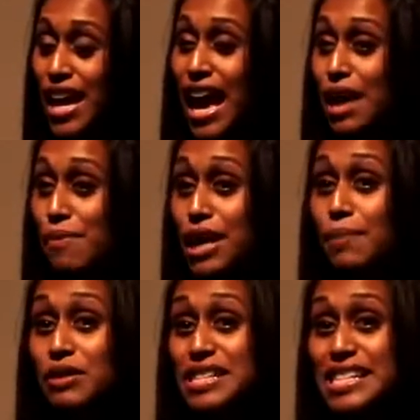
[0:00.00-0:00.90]
and make
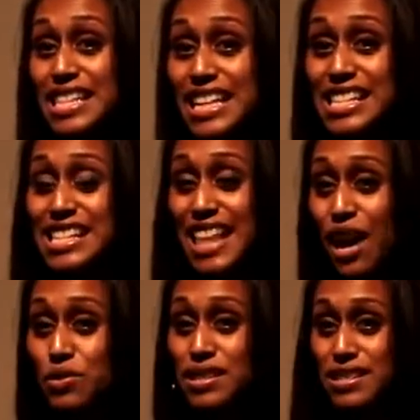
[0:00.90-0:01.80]
about
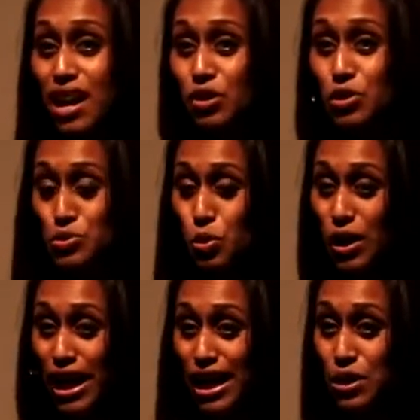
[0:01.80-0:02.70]
$6,000 more
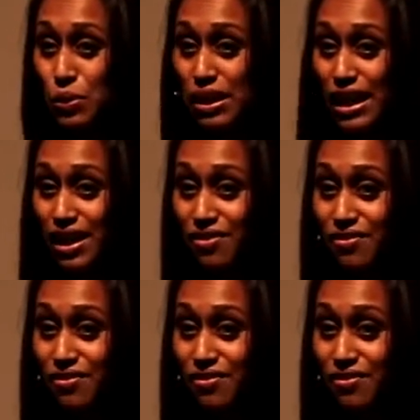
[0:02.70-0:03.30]
annually.